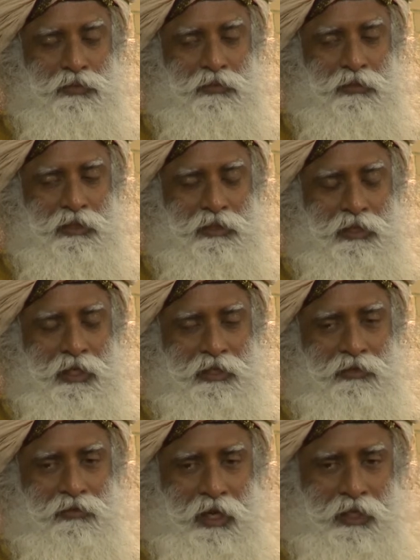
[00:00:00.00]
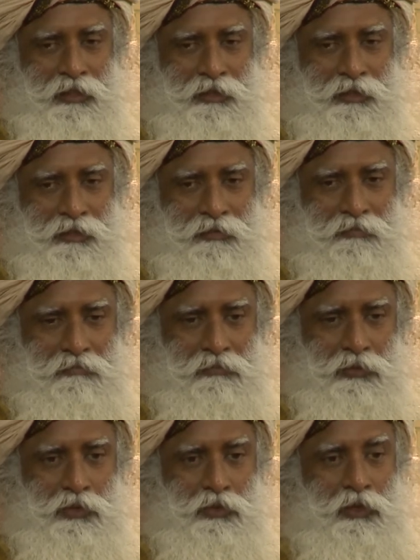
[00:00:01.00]
your intellect right,
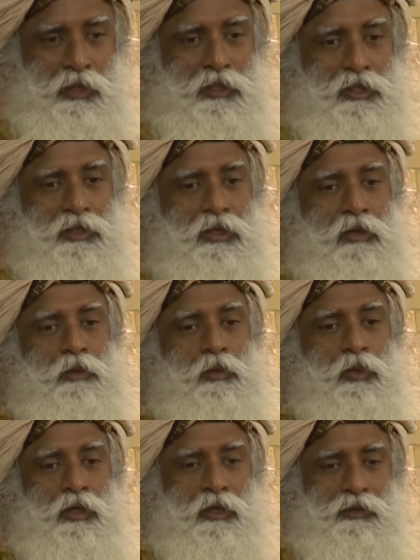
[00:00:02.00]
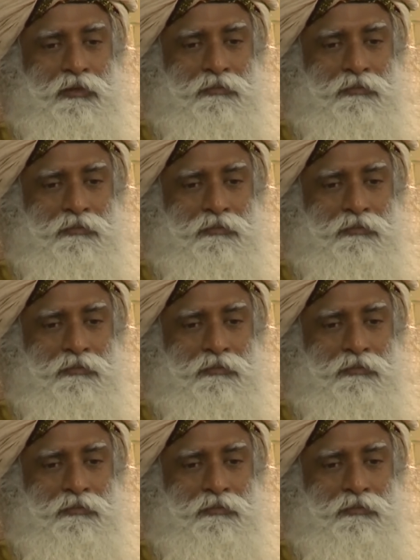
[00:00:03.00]
you can dissolve the world.